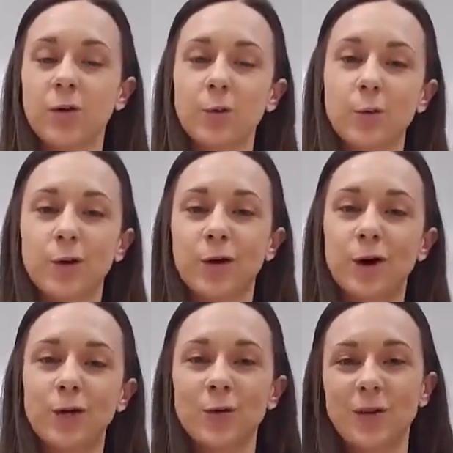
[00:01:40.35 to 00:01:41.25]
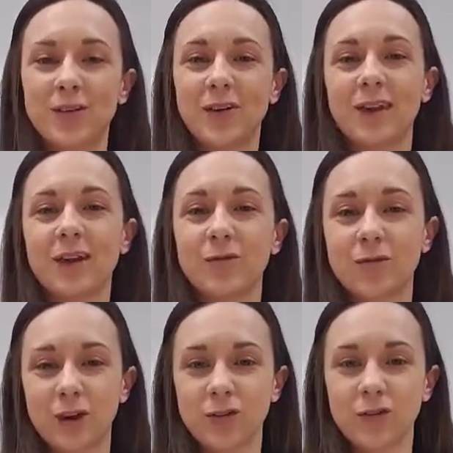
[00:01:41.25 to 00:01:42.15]
or twisted like a
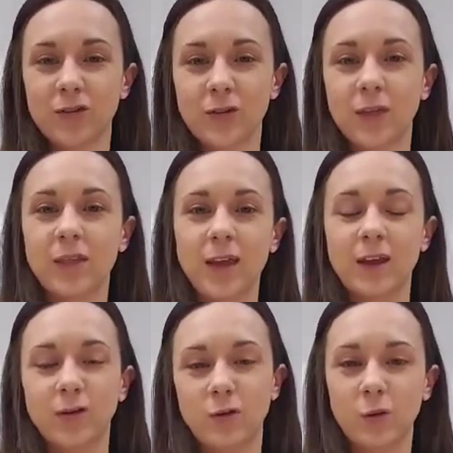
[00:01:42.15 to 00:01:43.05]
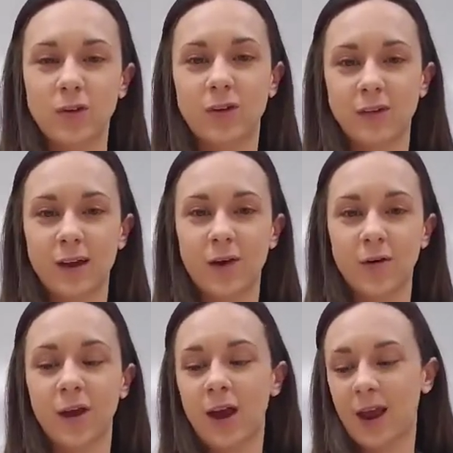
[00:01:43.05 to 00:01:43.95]
fish so that they can twist it
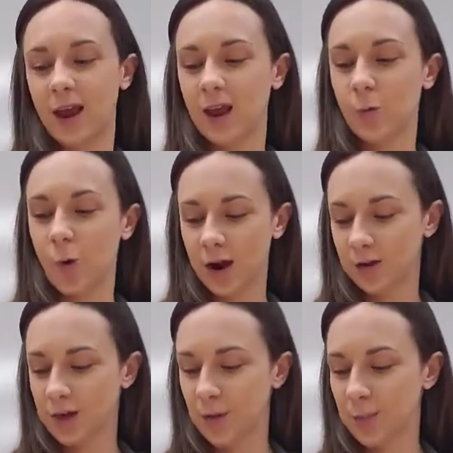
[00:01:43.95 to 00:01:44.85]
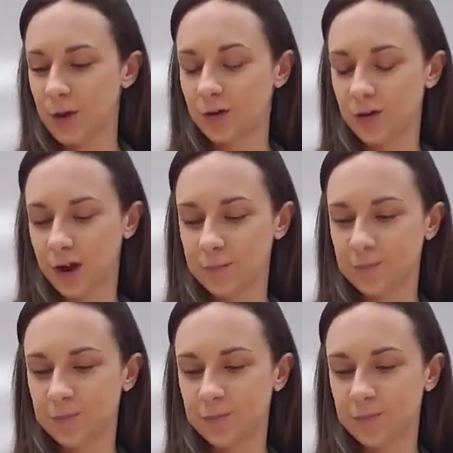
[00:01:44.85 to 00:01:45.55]
down and wire that mouth shut.